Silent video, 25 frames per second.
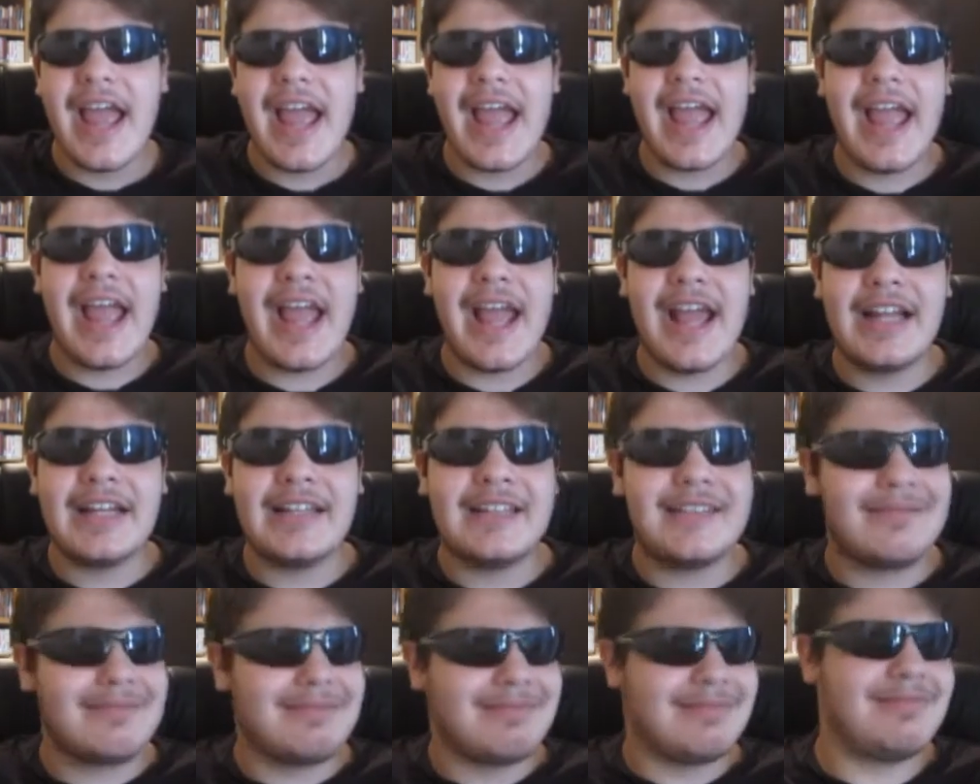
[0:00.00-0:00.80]

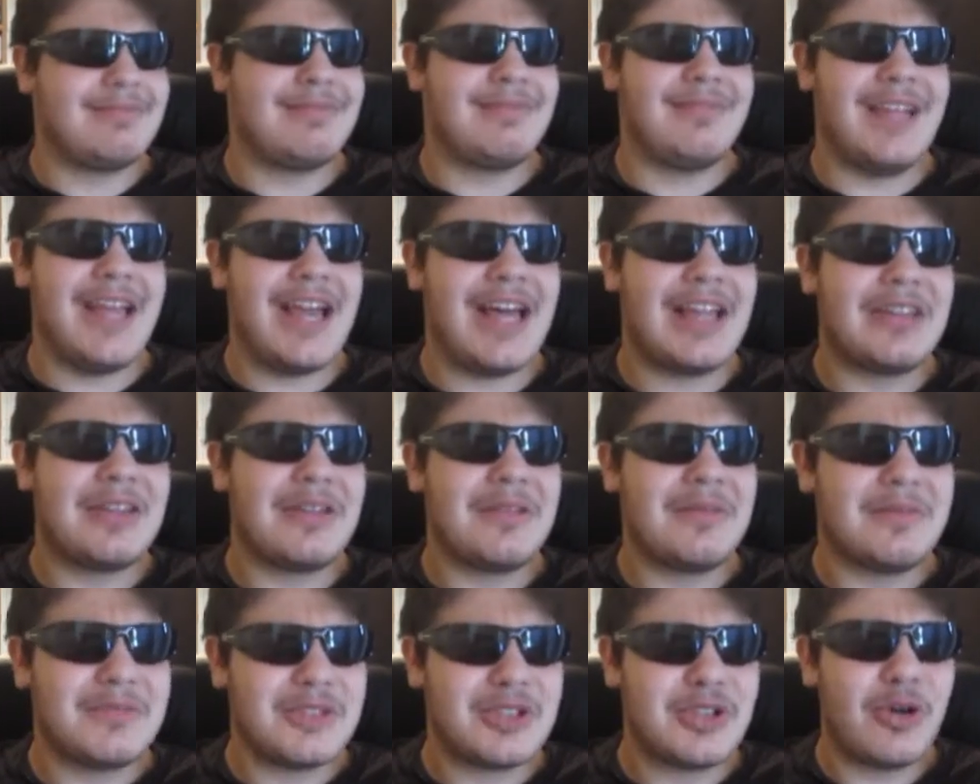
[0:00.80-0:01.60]
And yeah,
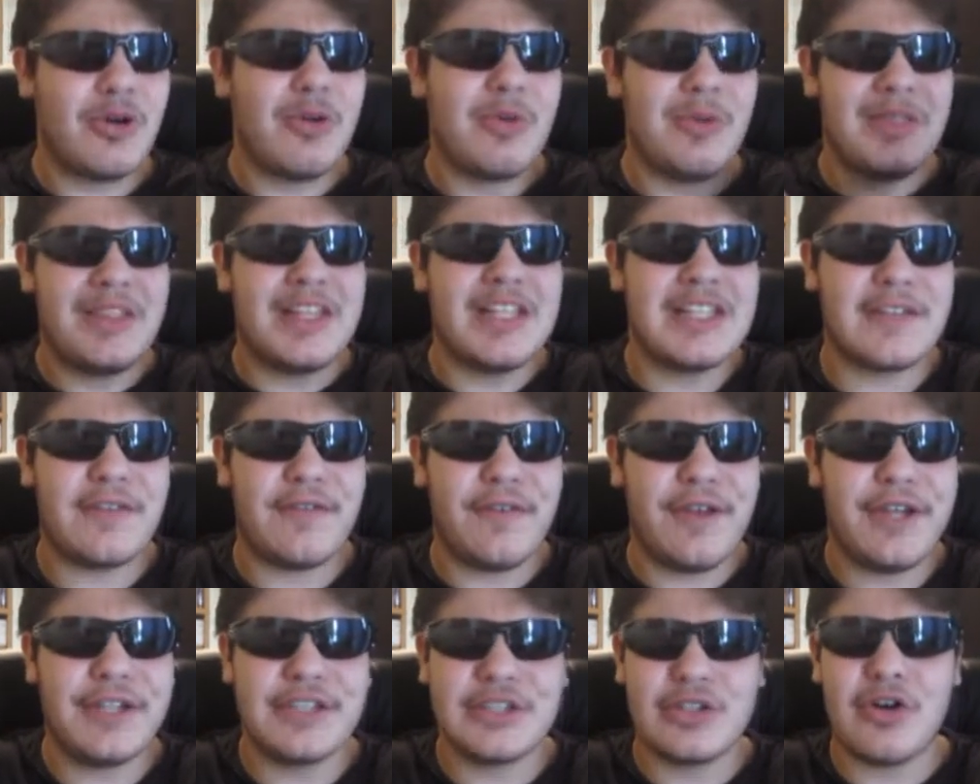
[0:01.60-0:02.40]
so this
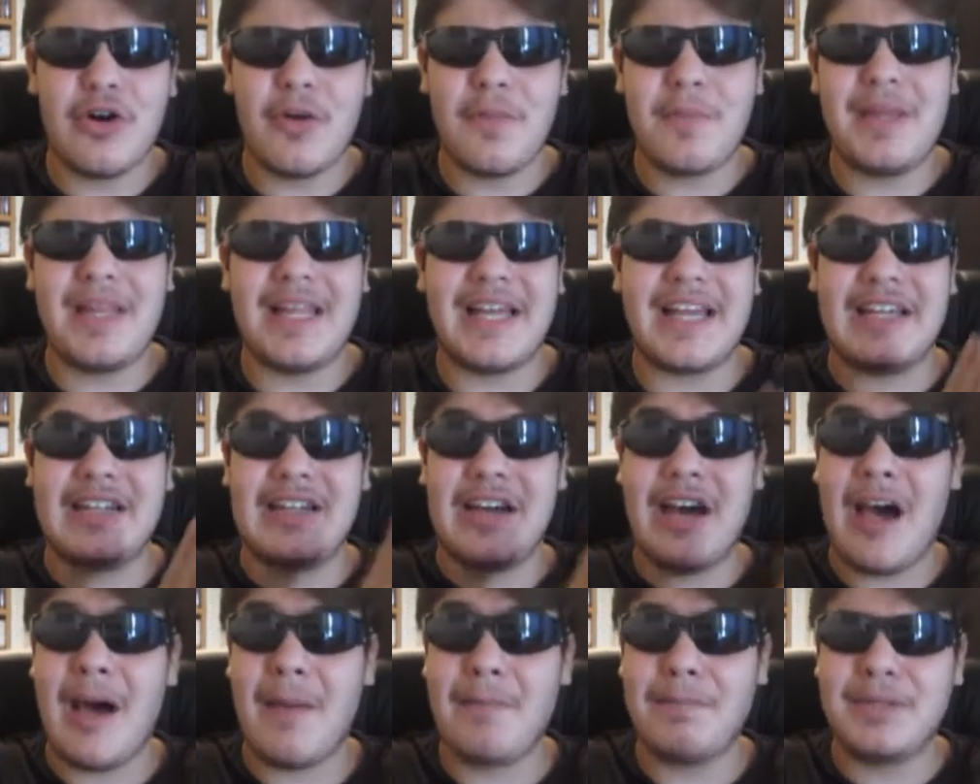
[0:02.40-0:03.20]
video is going to be like
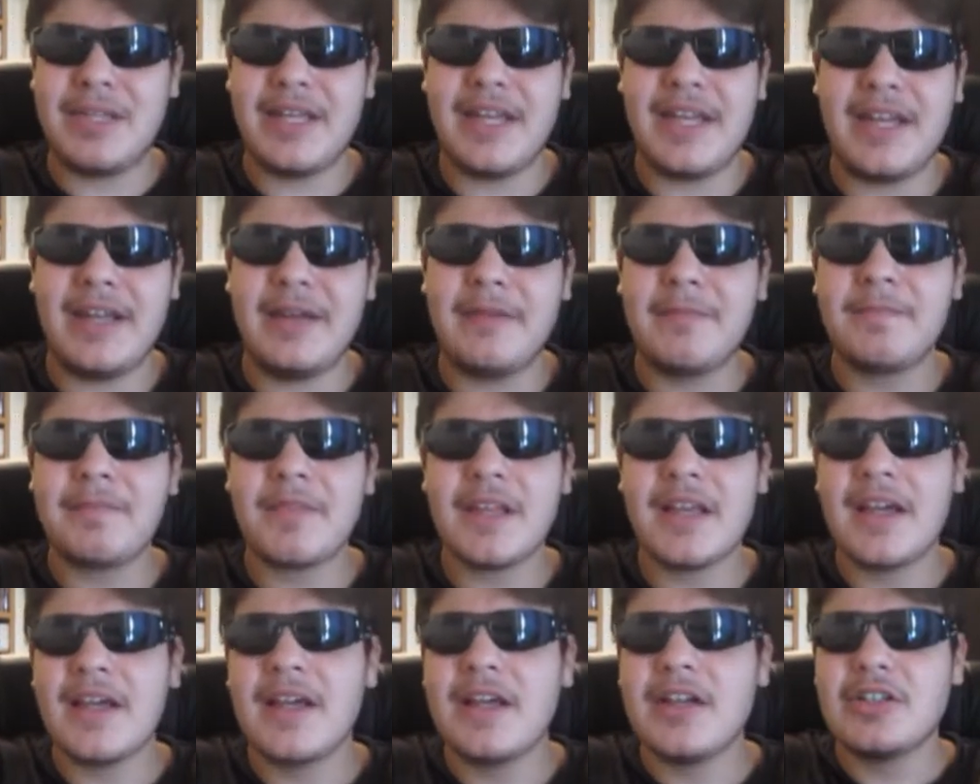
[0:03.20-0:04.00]
an update
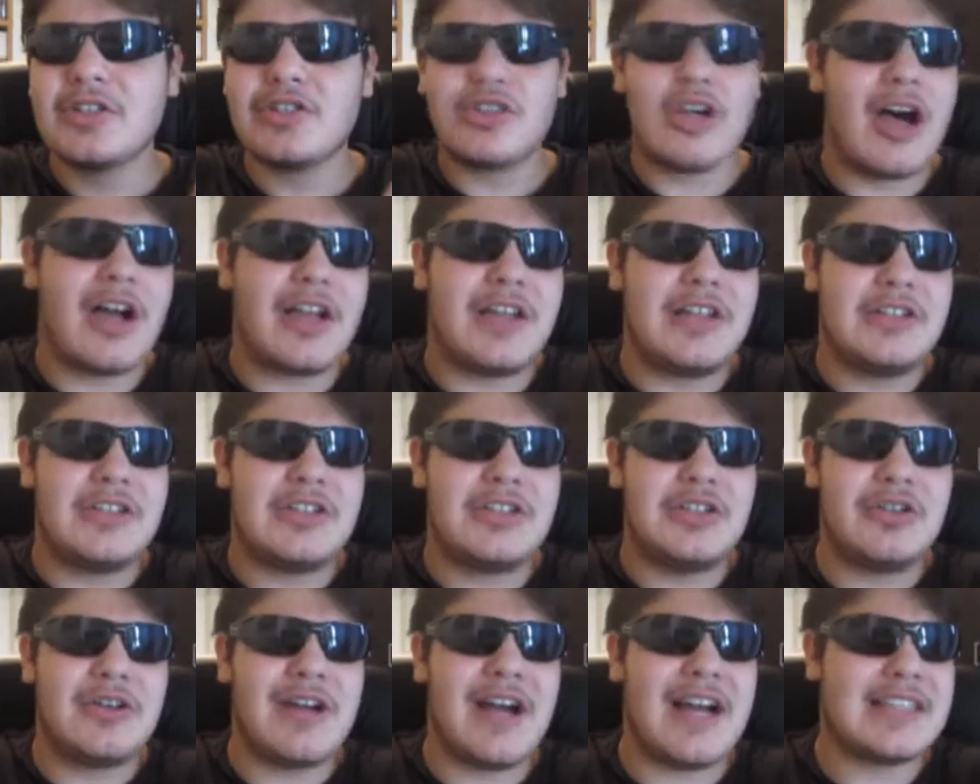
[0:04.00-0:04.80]
talking
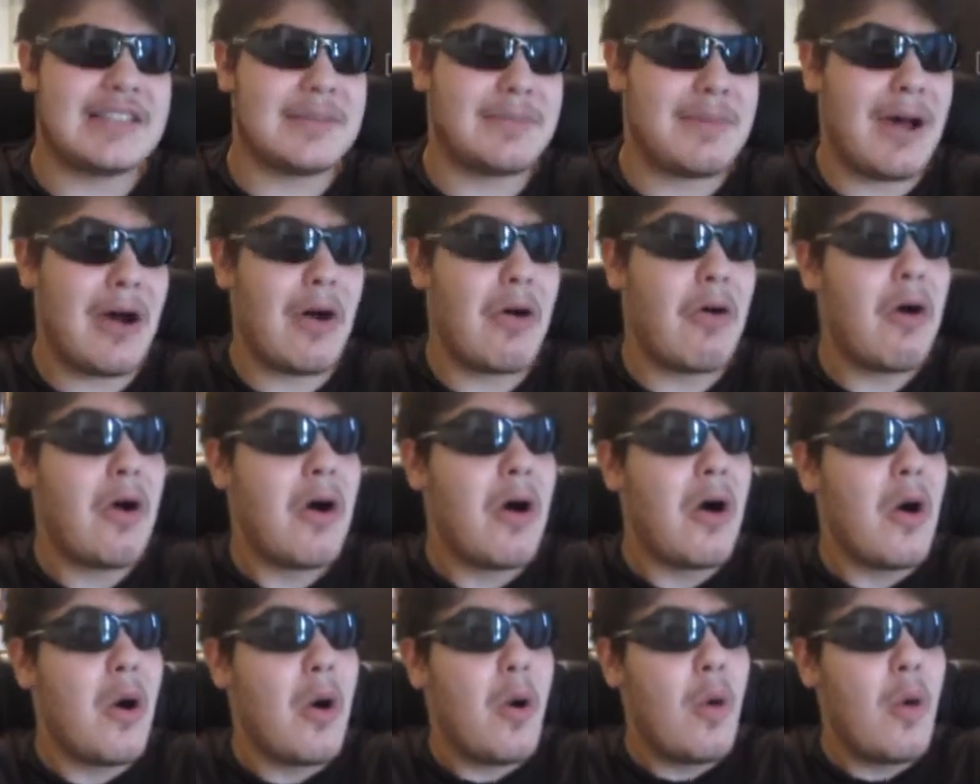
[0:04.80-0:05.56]
to you guys about